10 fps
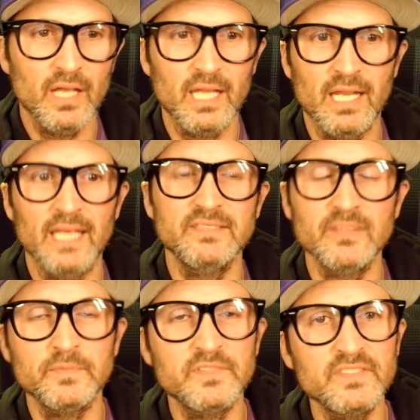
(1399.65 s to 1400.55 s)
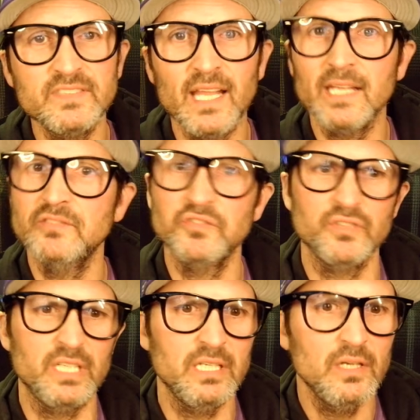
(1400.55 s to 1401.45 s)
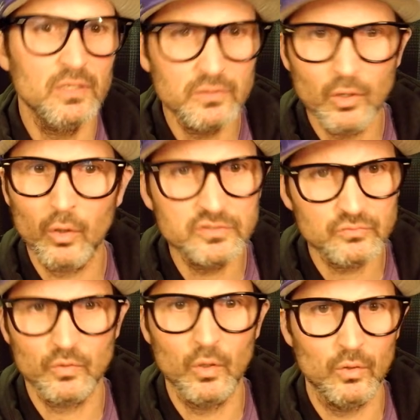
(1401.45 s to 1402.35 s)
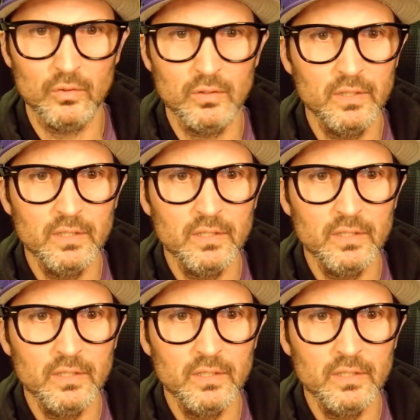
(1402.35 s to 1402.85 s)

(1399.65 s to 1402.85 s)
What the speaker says: and a substantially larger role.